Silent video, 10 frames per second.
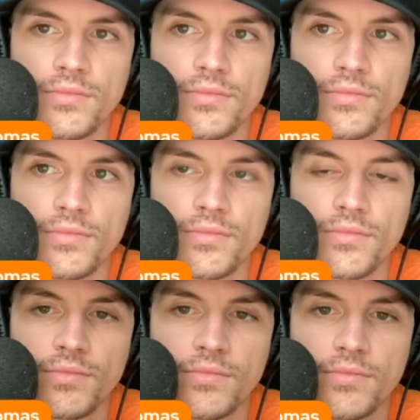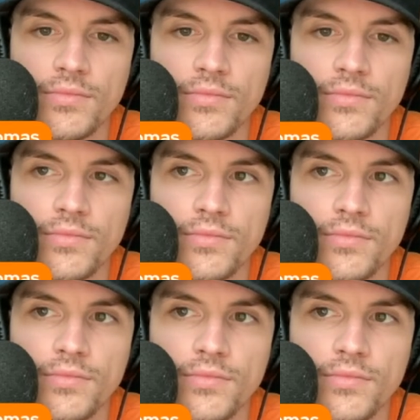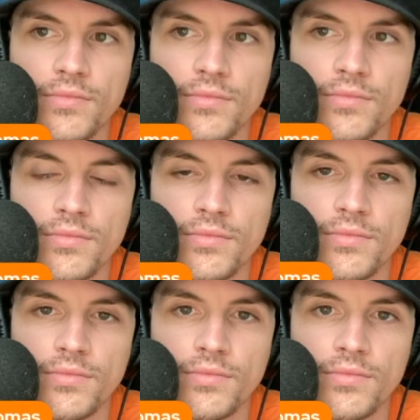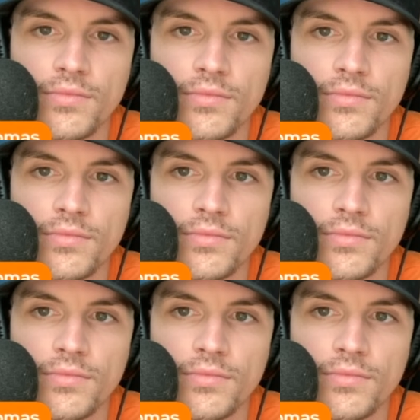(not speaking)